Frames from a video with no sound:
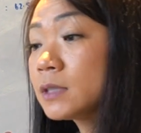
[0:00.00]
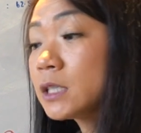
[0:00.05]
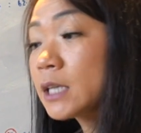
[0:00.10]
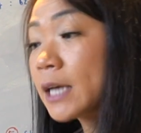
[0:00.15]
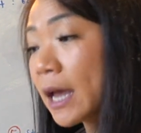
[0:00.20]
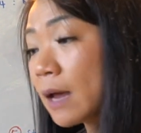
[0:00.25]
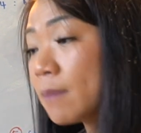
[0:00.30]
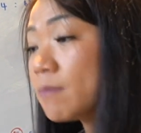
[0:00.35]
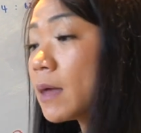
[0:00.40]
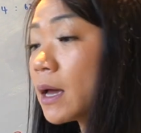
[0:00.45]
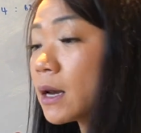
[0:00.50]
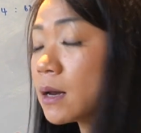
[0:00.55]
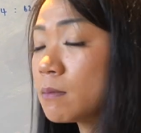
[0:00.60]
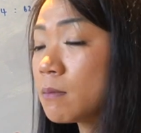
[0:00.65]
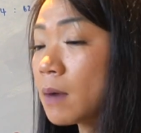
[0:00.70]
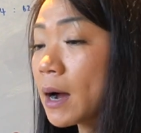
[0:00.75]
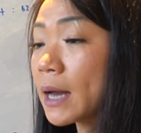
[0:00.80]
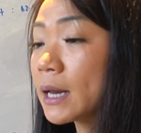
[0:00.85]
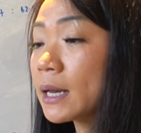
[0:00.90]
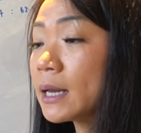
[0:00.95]
Keep that in
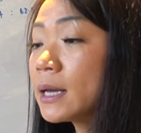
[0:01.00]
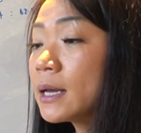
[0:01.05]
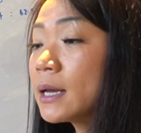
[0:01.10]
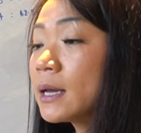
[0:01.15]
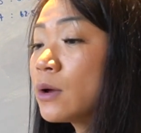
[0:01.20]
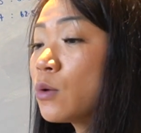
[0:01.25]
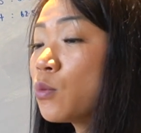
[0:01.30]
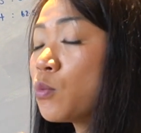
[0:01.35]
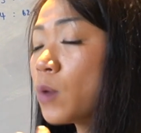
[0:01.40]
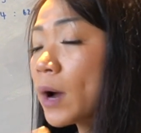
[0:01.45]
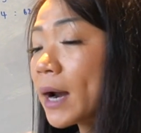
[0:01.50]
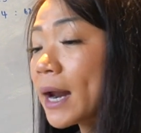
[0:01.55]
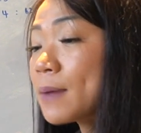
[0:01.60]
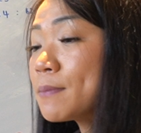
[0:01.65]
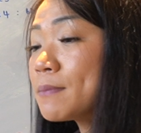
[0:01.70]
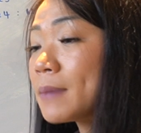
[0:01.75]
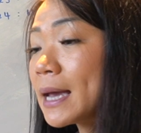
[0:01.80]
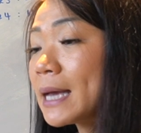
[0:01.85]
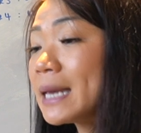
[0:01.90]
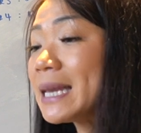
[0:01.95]
mind. What I
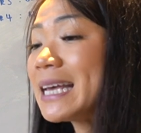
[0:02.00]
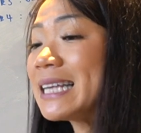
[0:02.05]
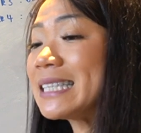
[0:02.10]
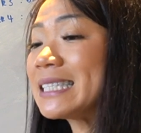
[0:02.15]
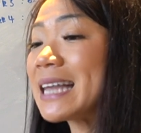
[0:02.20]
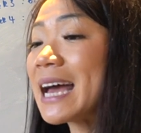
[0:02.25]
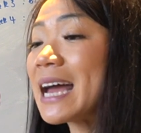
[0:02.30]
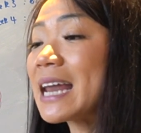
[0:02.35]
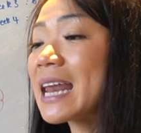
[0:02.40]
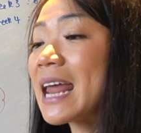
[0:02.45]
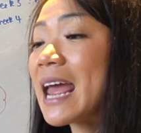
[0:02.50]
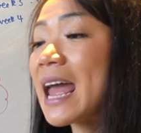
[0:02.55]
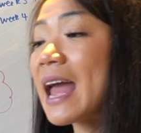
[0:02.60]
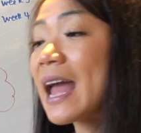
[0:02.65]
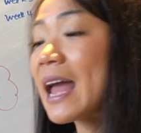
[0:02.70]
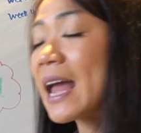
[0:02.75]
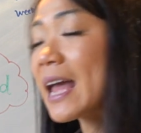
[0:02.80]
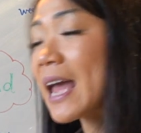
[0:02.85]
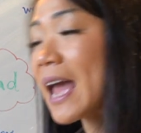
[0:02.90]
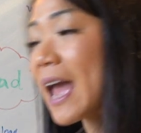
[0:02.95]
mean is that
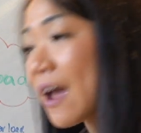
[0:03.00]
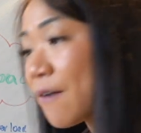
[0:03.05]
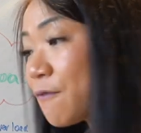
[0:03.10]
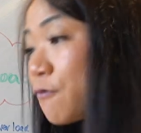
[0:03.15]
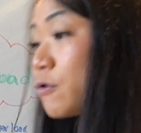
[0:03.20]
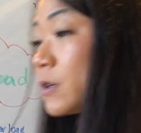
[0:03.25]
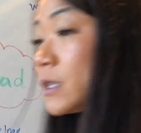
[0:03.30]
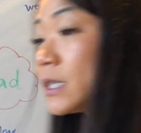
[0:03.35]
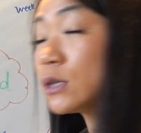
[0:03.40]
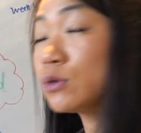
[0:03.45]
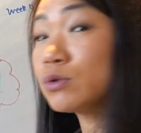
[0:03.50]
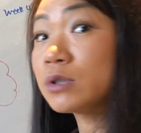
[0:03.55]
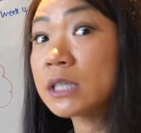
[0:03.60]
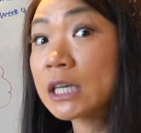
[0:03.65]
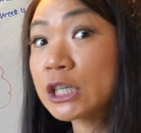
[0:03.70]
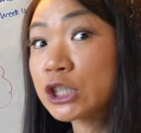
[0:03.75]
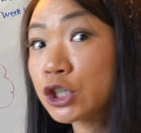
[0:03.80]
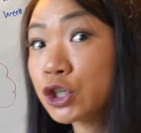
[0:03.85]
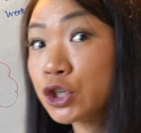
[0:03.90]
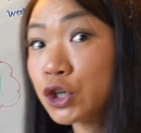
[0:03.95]
every single
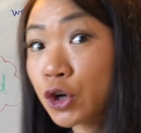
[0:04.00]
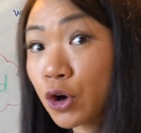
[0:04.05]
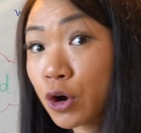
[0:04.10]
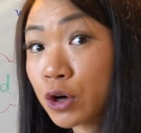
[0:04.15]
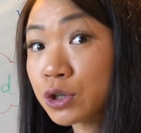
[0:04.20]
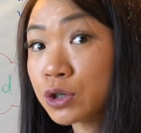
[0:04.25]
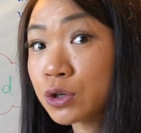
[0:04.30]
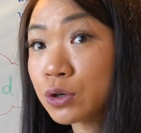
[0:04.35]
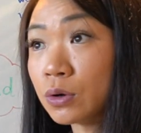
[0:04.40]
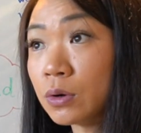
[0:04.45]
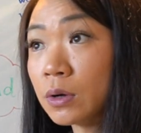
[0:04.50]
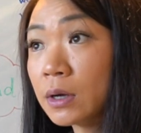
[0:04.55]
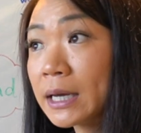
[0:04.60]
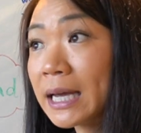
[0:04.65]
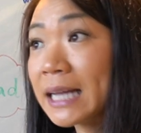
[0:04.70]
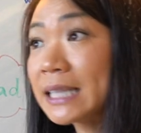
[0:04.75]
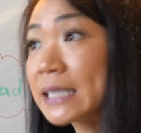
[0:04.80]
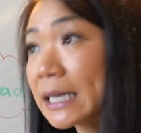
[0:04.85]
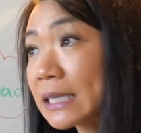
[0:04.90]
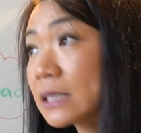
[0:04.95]
session you go to,
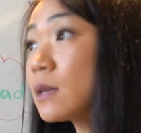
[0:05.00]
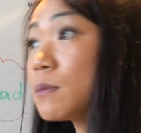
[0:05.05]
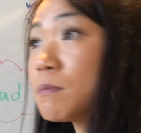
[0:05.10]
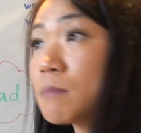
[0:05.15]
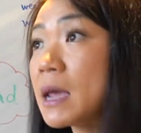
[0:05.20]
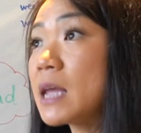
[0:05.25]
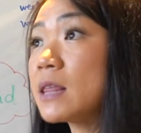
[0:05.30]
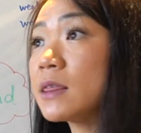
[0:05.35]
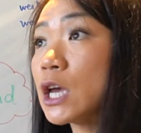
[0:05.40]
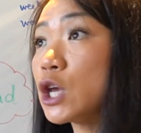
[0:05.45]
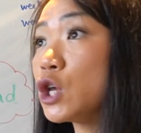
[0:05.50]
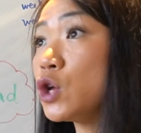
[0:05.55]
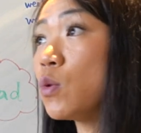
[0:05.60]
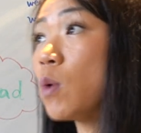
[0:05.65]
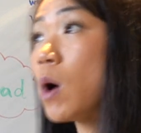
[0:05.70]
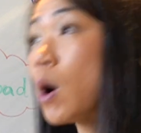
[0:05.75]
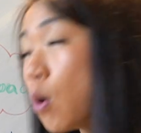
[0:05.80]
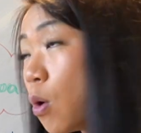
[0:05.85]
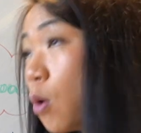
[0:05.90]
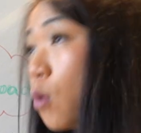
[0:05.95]
it doesn't mean that you
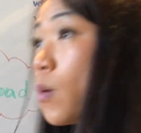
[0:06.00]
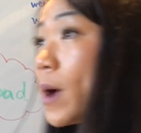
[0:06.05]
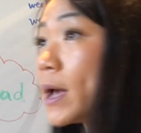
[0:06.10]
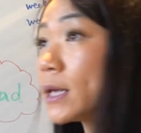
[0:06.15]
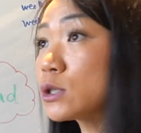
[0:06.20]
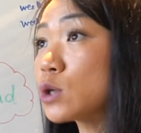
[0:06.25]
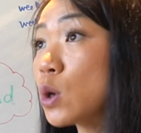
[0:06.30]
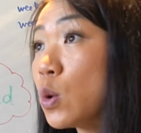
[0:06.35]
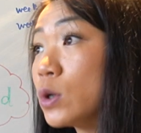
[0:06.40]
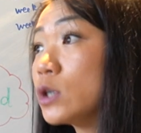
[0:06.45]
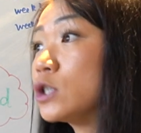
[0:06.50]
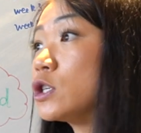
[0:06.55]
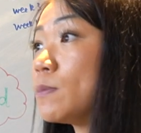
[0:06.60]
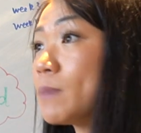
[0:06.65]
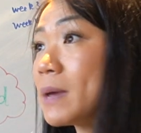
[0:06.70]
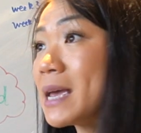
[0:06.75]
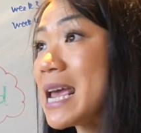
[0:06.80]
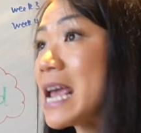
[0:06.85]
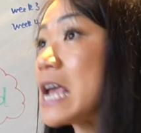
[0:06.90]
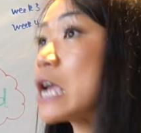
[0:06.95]
are always going to
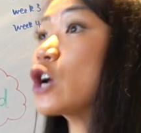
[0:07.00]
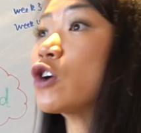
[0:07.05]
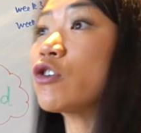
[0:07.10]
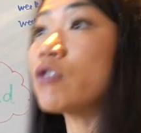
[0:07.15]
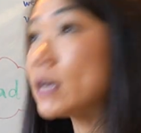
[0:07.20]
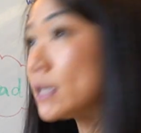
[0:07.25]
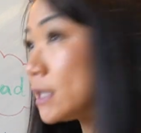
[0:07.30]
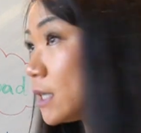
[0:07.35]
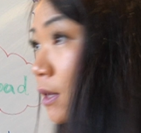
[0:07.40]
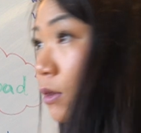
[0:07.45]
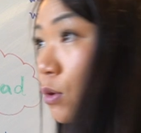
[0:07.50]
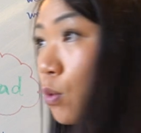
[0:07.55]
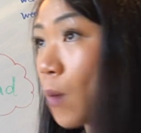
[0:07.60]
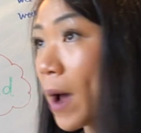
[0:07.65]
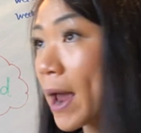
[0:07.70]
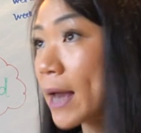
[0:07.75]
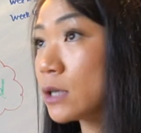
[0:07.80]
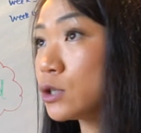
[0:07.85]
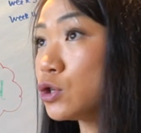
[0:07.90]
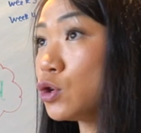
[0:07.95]
be increasing the
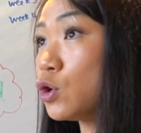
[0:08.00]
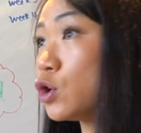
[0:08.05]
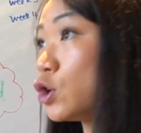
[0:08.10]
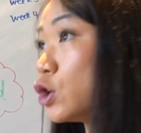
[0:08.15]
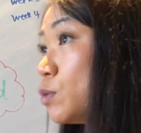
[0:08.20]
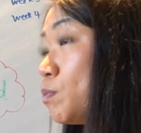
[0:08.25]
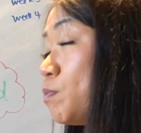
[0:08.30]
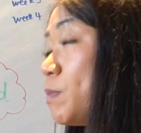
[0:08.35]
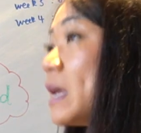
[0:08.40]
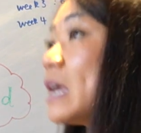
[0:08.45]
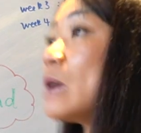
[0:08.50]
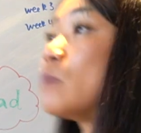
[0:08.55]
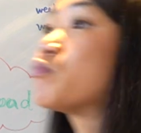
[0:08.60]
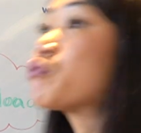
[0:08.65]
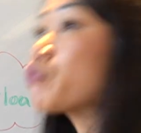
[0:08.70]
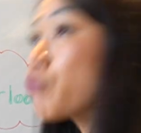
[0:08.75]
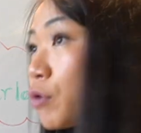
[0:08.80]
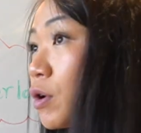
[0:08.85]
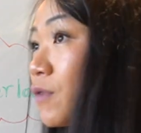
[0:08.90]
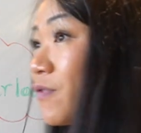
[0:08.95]
weight. You're going to be
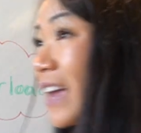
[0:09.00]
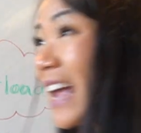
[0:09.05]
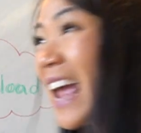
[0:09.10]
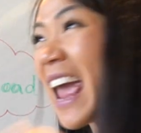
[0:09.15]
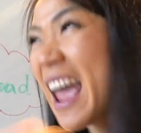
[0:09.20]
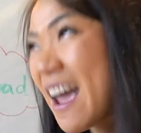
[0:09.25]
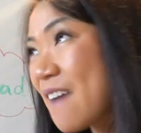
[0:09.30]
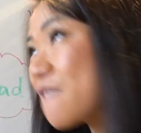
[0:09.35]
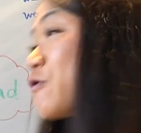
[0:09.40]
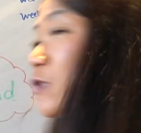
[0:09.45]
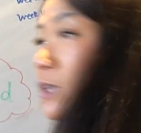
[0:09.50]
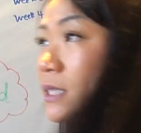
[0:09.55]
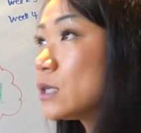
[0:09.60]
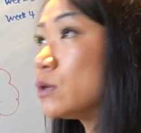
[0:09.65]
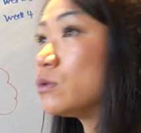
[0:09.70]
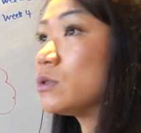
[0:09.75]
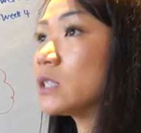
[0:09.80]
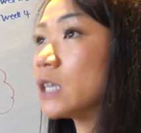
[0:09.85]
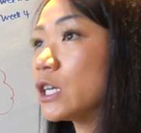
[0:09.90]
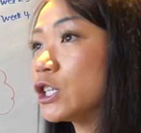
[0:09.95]
improving every
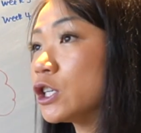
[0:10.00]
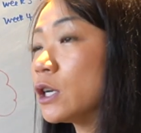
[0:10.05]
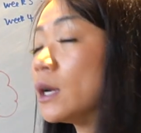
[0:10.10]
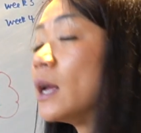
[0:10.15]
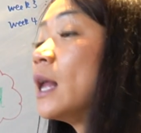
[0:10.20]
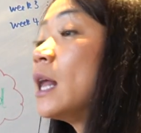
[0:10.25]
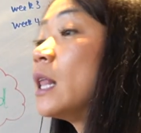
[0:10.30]
single session.